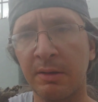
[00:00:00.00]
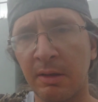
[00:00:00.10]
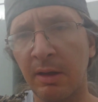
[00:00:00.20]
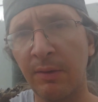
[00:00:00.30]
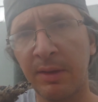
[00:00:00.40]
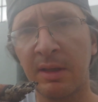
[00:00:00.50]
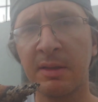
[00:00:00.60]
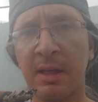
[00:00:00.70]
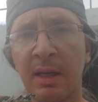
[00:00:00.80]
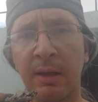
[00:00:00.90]
You know, everything's
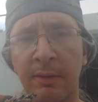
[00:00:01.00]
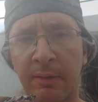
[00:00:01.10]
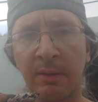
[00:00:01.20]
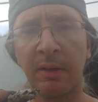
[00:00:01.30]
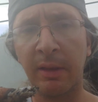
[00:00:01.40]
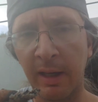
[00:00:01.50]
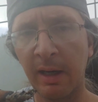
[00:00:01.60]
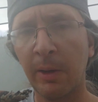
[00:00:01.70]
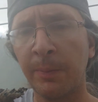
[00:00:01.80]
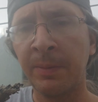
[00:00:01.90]
kind of there,